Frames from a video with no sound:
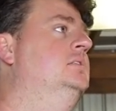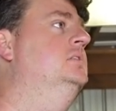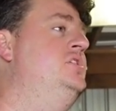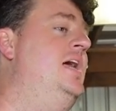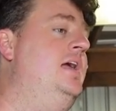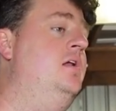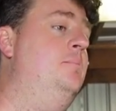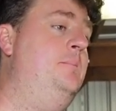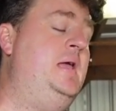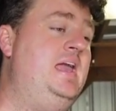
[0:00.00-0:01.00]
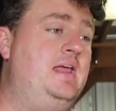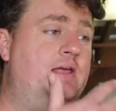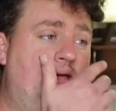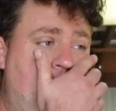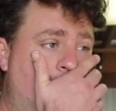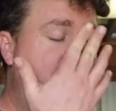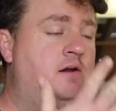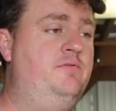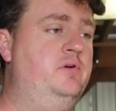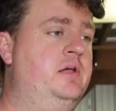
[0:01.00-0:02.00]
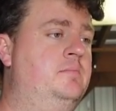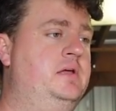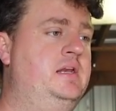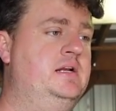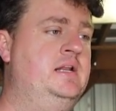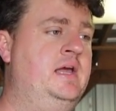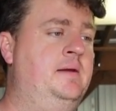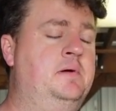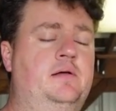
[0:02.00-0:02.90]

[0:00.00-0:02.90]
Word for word: We're trying to get them painted. I don't know if we'll get them painted today. but